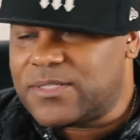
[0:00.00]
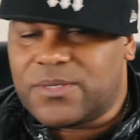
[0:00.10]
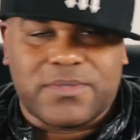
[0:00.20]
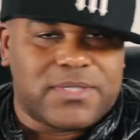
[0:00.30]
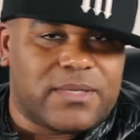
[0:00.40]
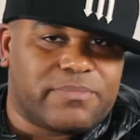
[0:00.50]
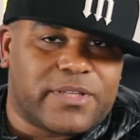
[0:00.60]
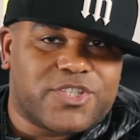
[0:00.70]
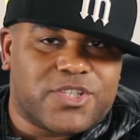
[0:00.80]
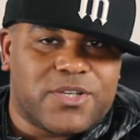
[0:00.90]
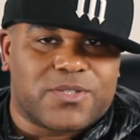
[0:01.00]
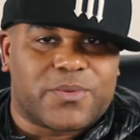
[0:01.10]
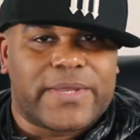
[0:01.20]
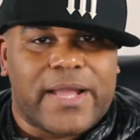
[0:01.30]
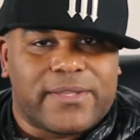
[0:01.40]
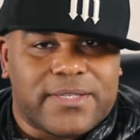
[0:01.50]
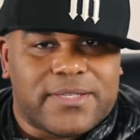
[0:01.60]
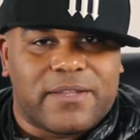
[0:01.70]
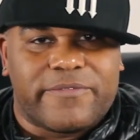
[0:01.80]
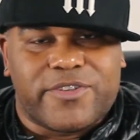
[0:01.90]
10 plus years on reality
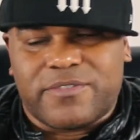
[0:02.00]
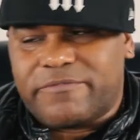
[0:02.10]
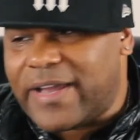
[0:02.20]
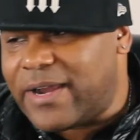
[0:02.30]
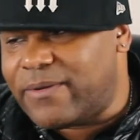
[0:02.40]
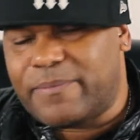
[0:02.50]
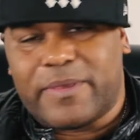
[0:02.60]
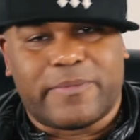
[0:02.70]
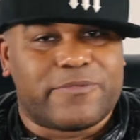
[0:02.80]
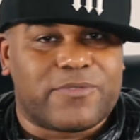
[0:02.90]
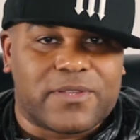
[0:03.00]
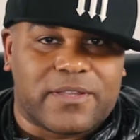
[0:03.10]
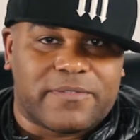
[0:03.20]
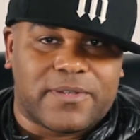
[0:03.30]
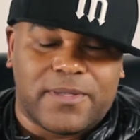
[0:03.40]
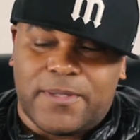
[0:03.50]
television, firing people for a living.